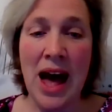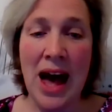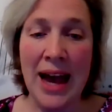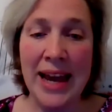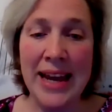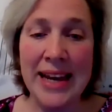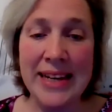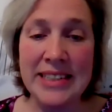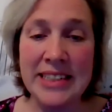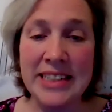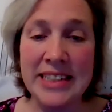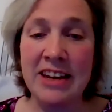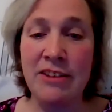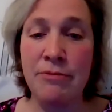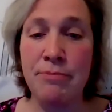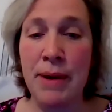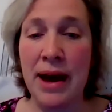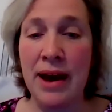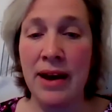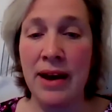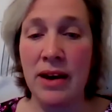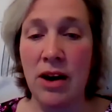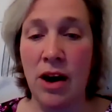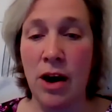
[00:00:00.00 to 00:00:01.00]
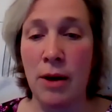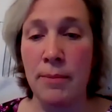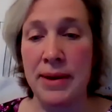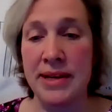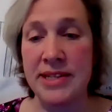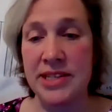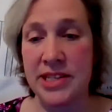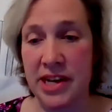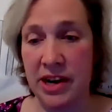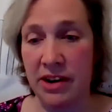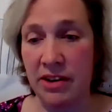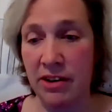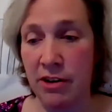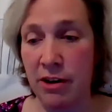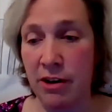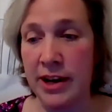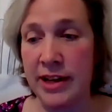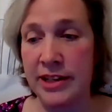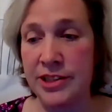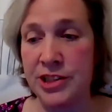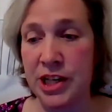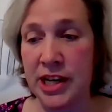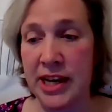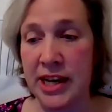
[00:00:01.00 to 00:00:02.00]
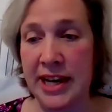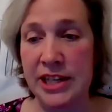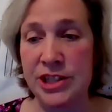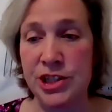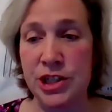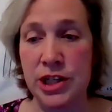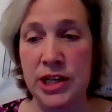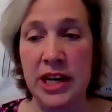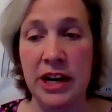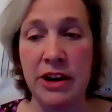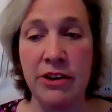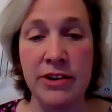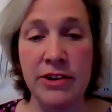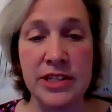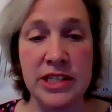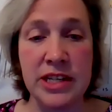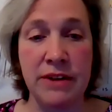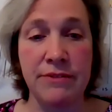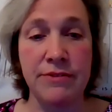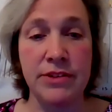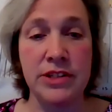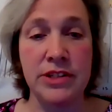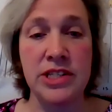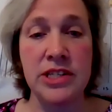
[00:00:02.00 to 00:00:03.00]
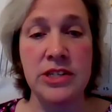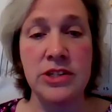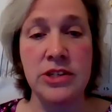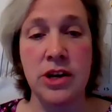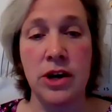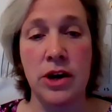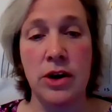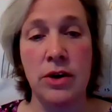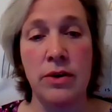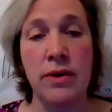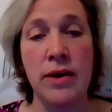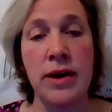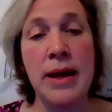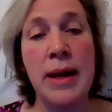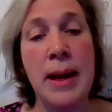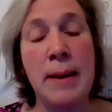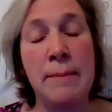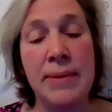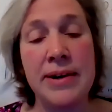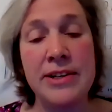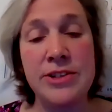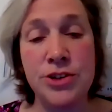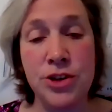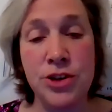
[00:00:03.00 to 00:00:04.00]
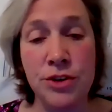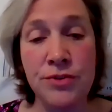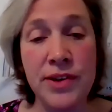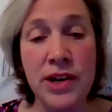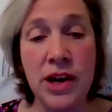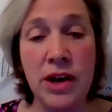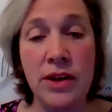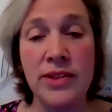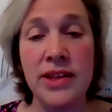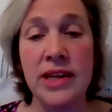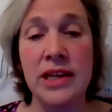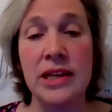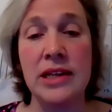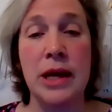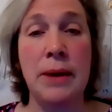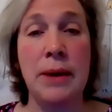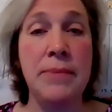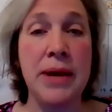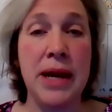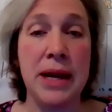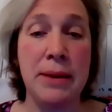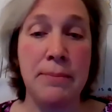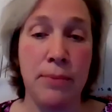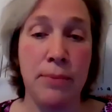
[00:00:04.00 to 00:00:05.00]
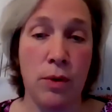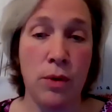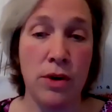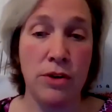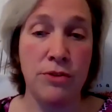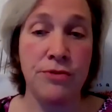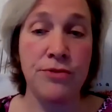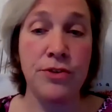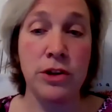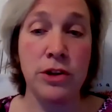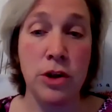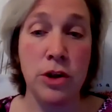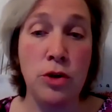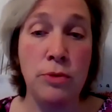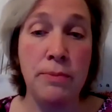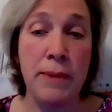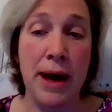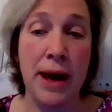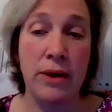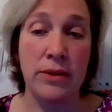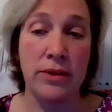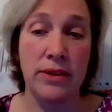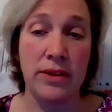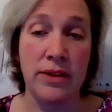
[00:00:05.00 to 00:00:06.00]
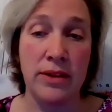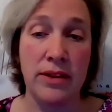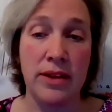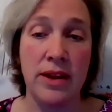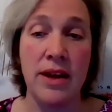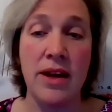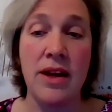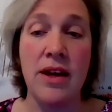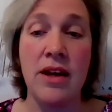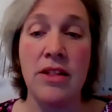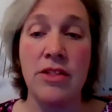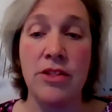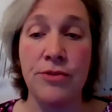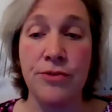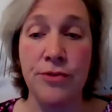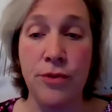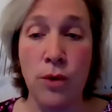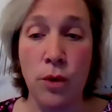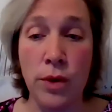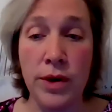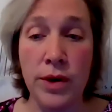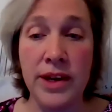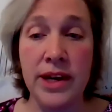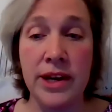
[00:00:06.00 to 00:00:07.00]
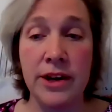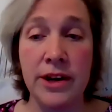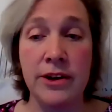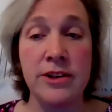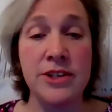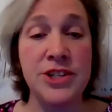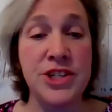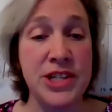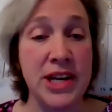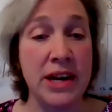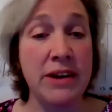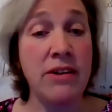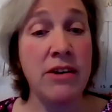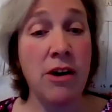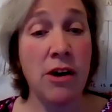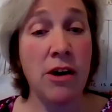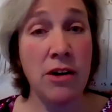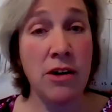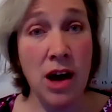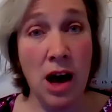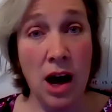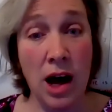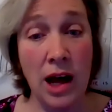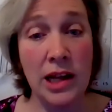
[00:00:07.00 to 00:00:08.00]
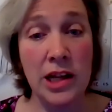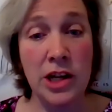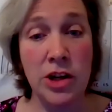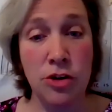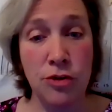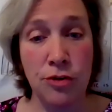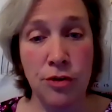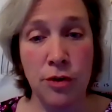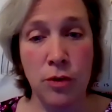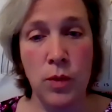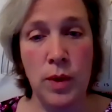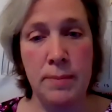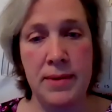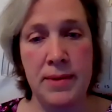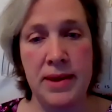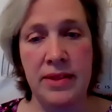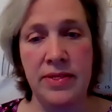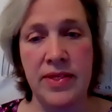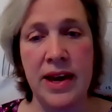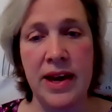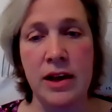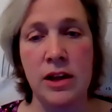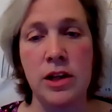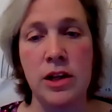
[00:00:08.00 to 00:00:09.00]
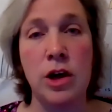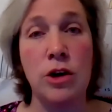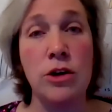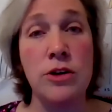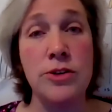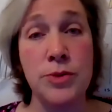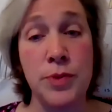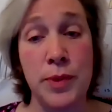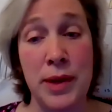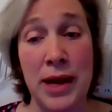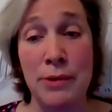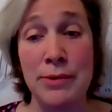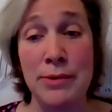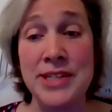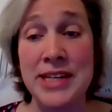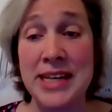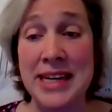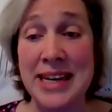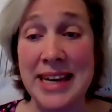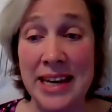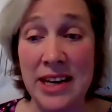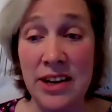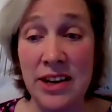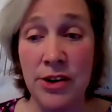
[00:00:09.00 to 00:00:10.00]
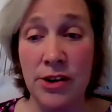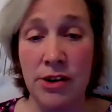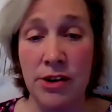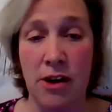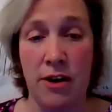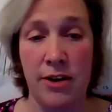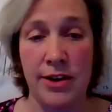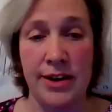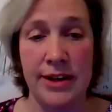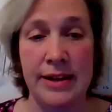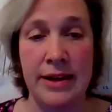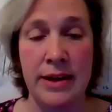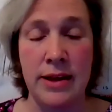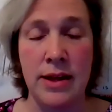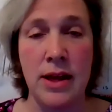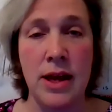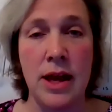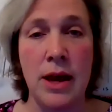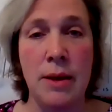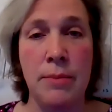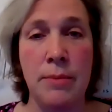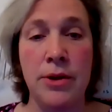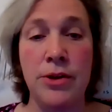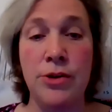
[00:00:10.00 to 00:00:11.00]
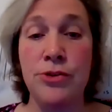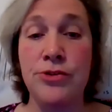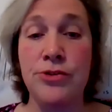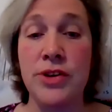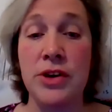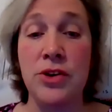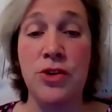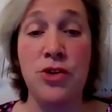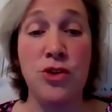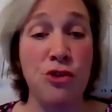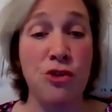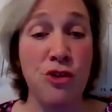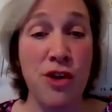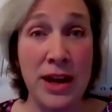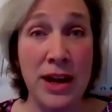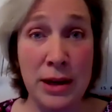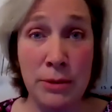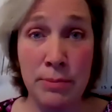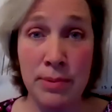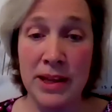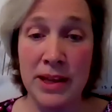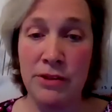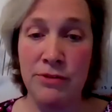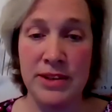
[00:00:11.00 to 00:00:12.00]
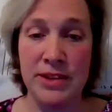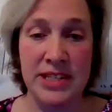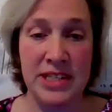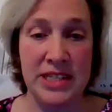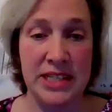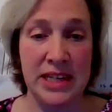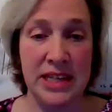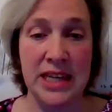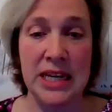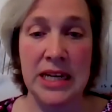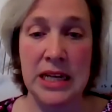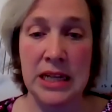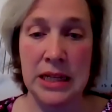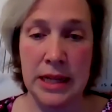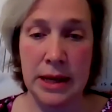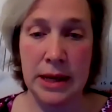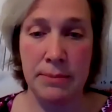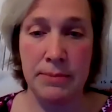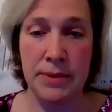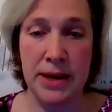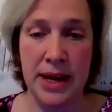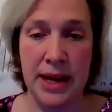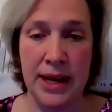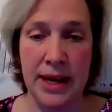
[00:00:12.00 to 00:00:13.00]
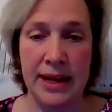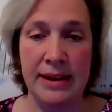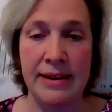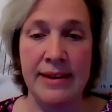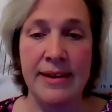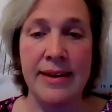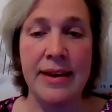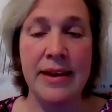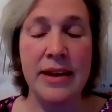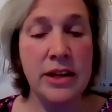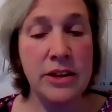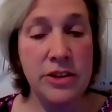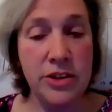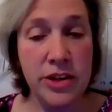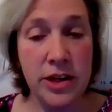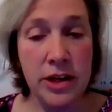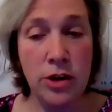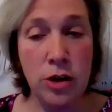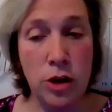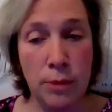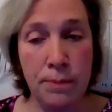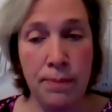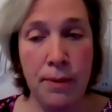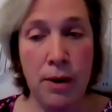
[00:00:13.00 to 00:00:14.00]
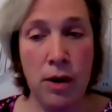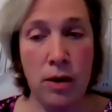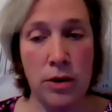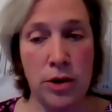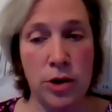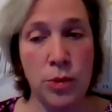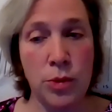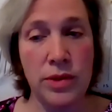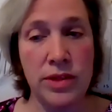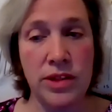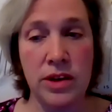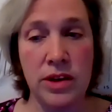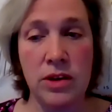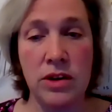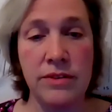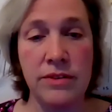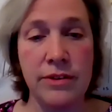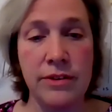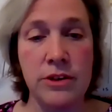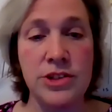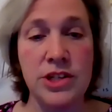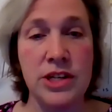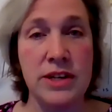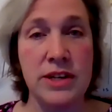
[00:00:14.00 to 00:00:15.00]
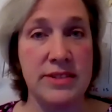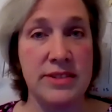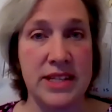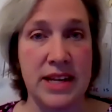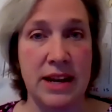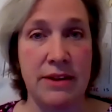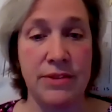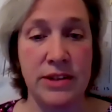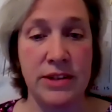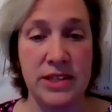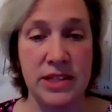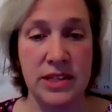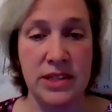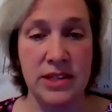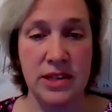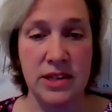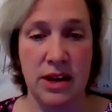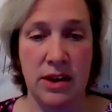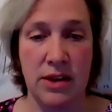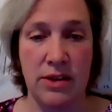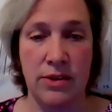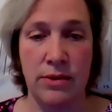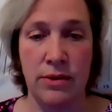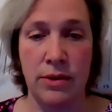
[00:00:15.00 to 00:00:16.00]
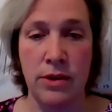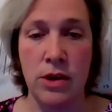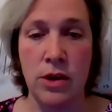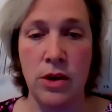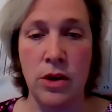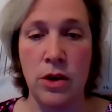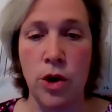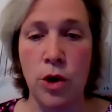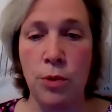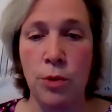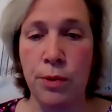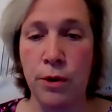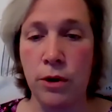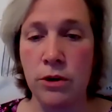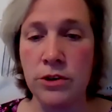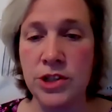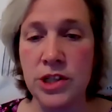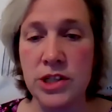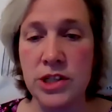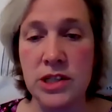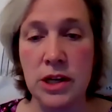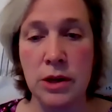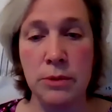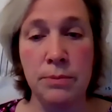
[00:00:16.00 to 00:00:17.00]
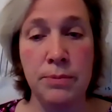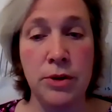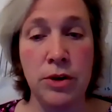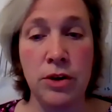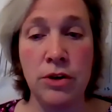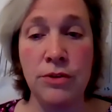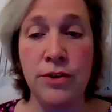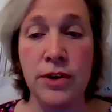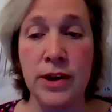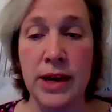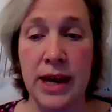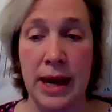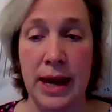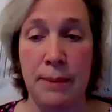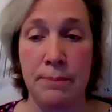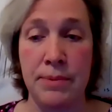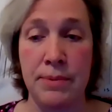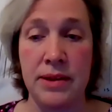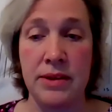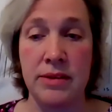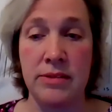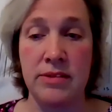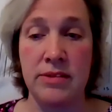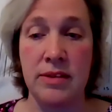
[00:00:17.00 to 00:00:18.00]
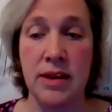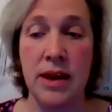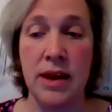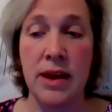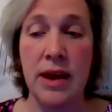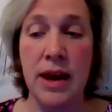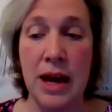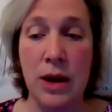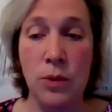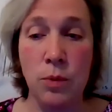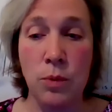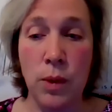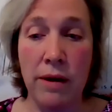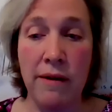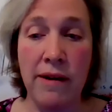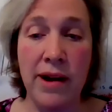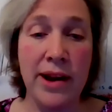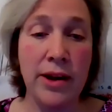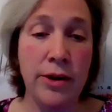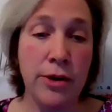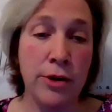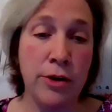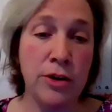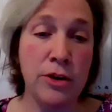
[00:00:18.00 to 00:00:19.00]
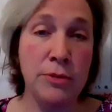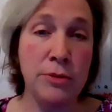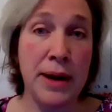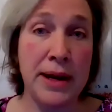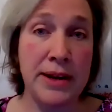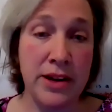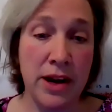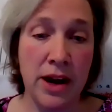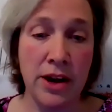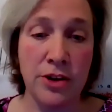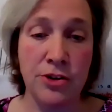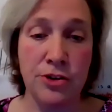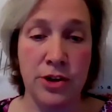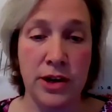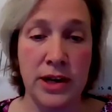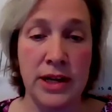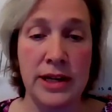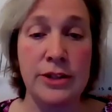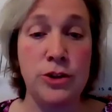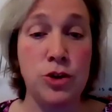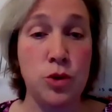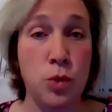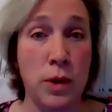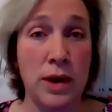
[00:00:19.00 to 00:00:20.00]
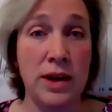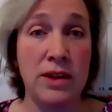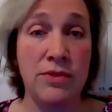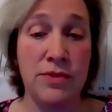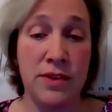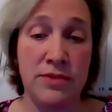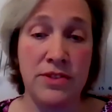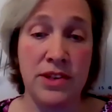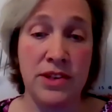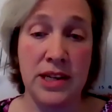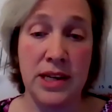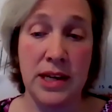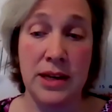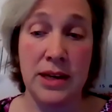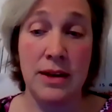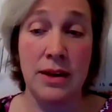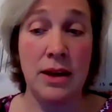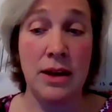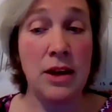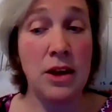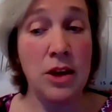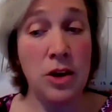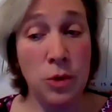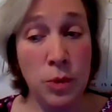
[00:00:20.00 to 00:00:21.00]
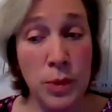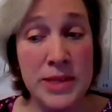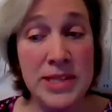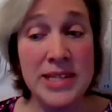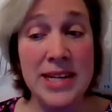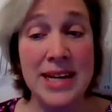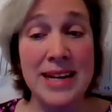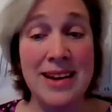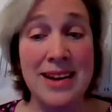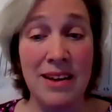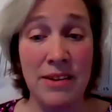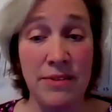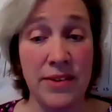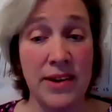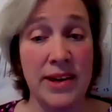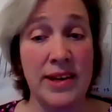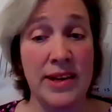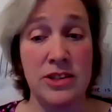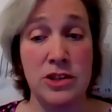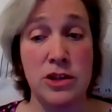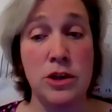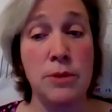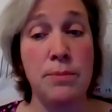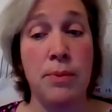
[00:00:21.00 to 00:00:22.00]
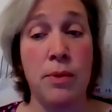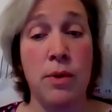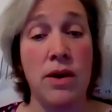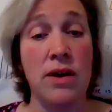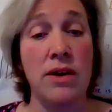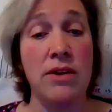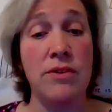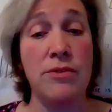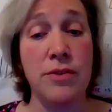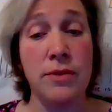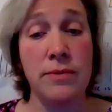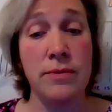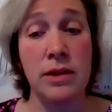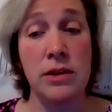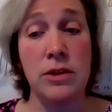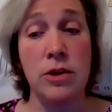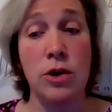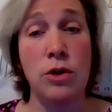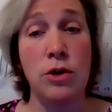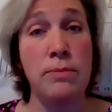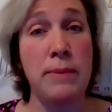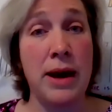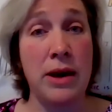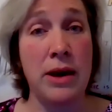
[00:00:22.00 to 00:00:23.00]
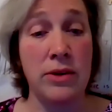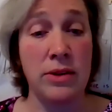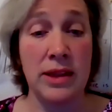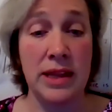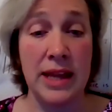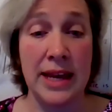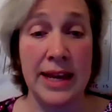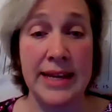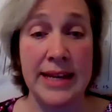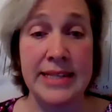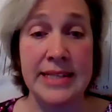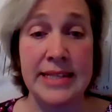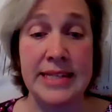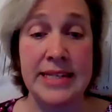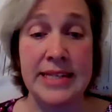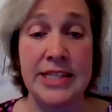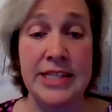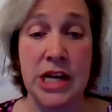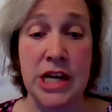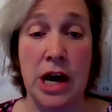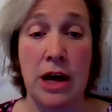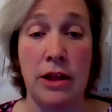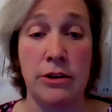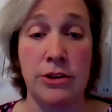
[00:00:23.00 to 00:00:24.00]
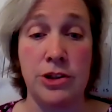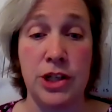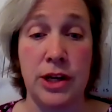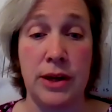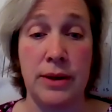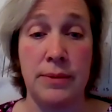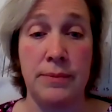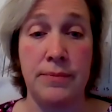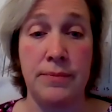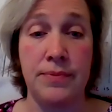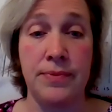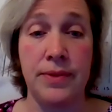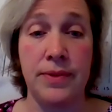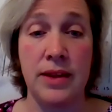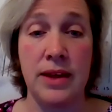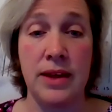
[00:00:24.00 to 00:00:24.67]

I get to give back on my Sacred Heart education here in San Francisco by serving on the Alumnae board for Lone Mountain, the 4-year Sacred Heart College for Women that closed when I was in kindergarten, but whose incredibly resilient alumnae continue to partner with the University of San Francisco, who purchased their beautiful campus and where I earned my doctorate in 2015 with significant support from the Lone Mountain Legacy Scholarship.